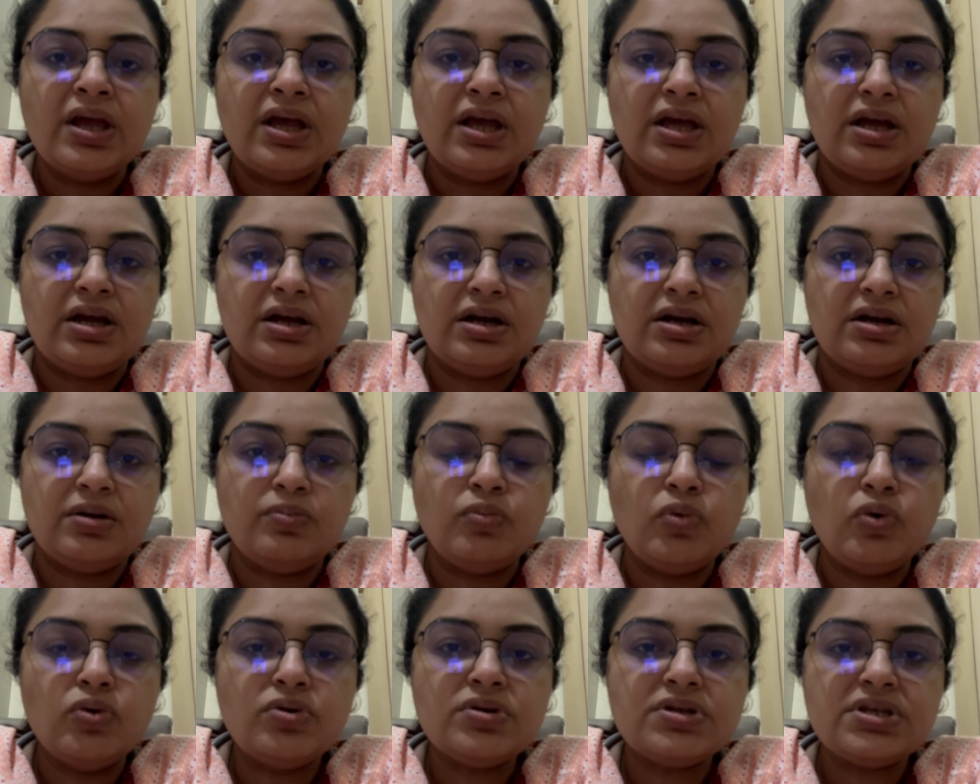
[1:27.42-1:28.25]

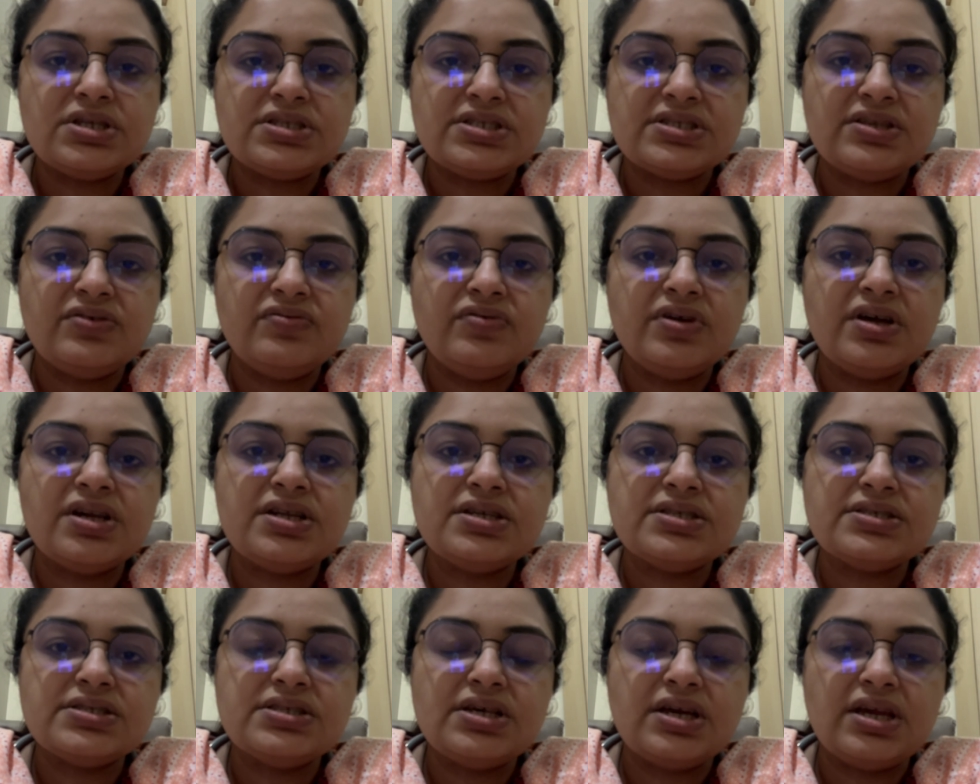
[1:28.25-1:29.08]
More severe
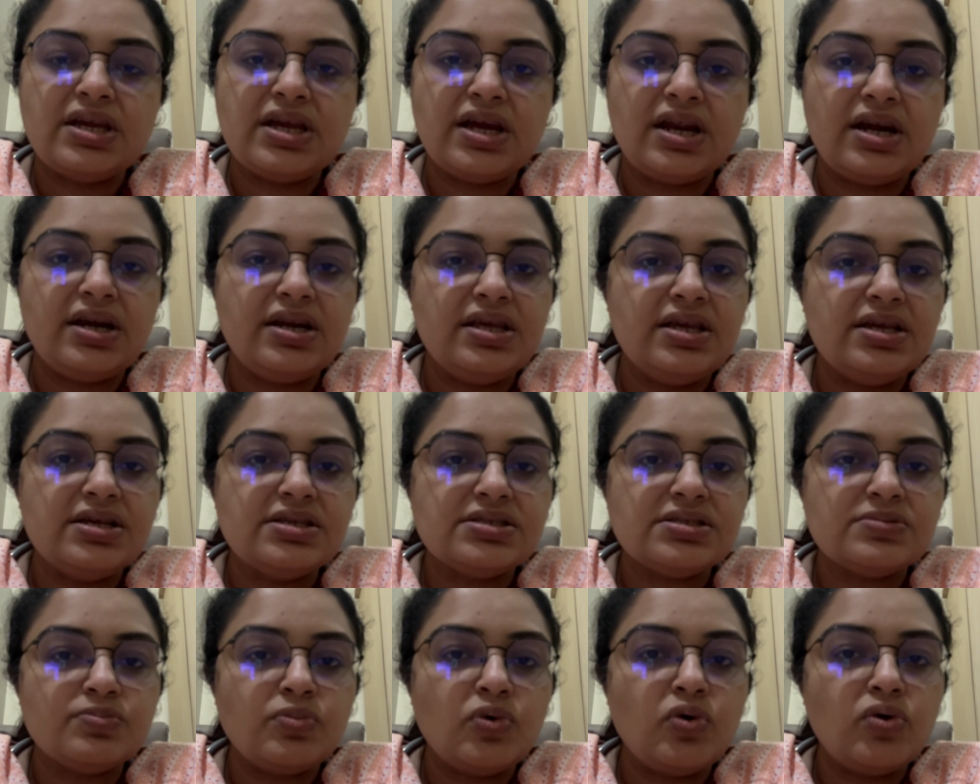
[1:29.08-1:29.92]
is the
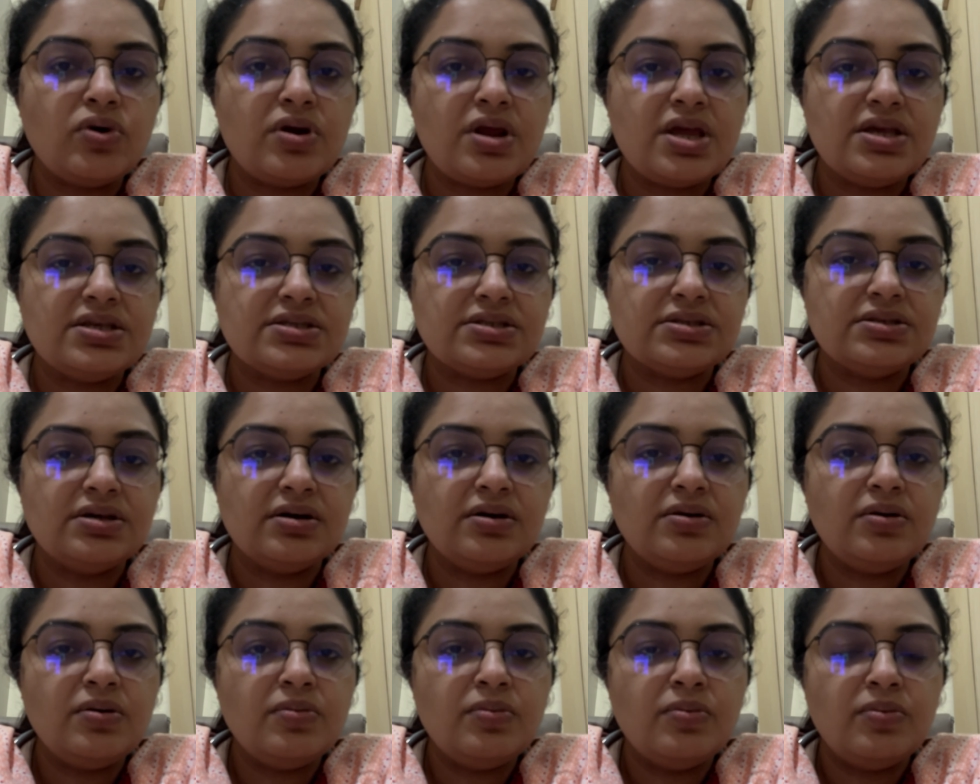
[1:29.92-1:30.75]
ARDS, more is
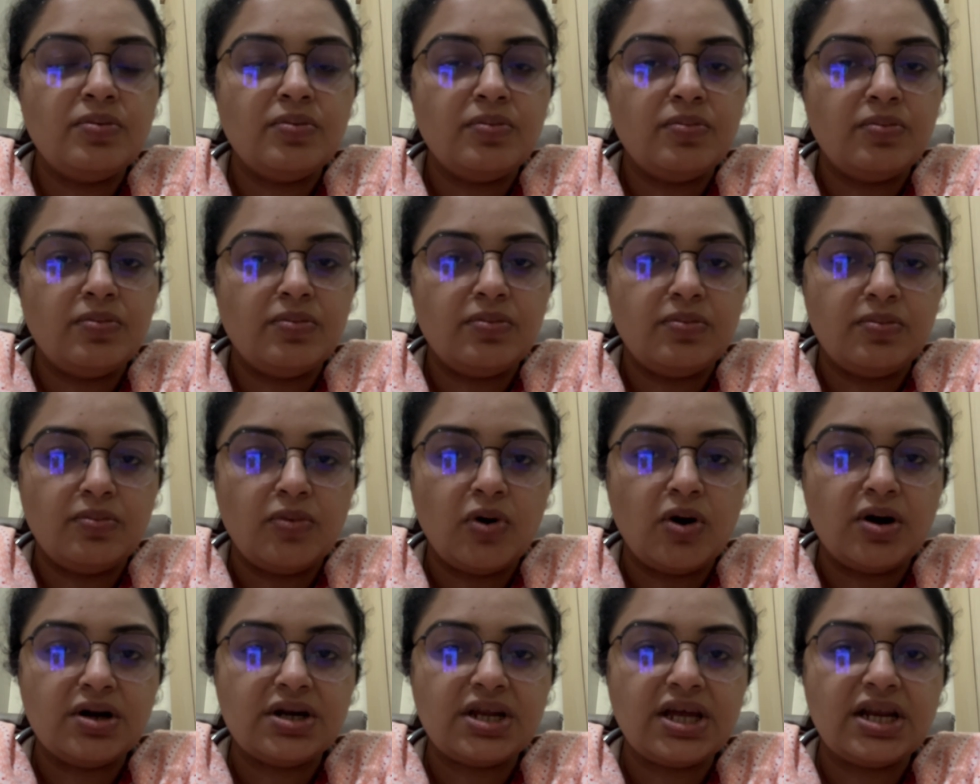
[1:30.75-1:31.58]
the
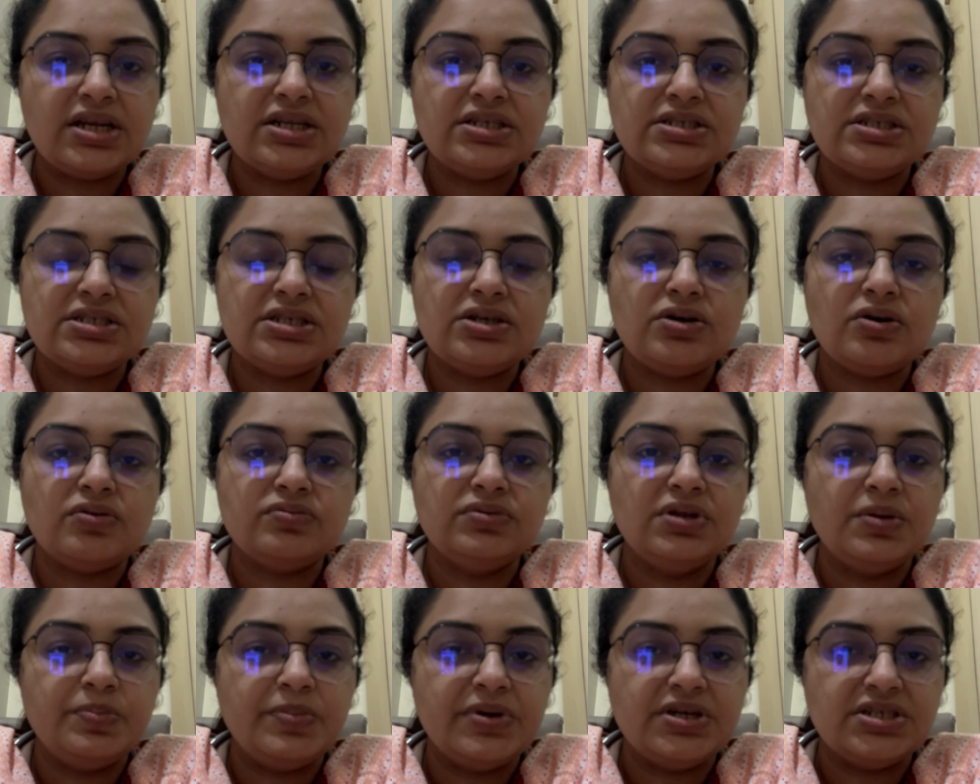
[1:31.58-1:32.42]
mortality of
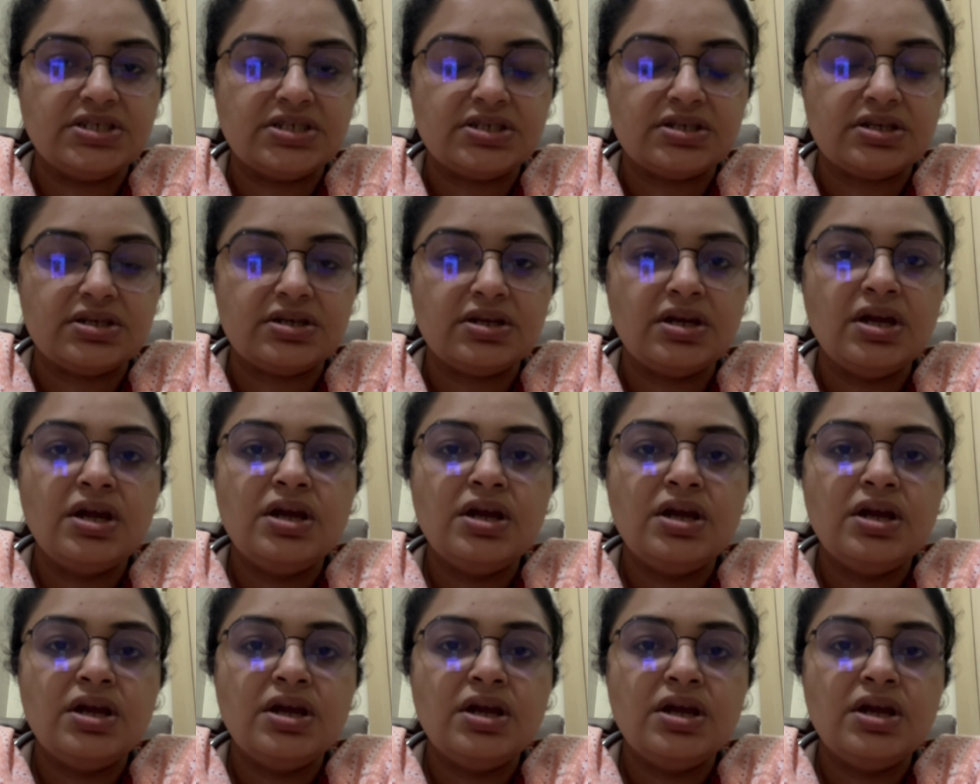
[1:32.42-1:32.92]
the patient.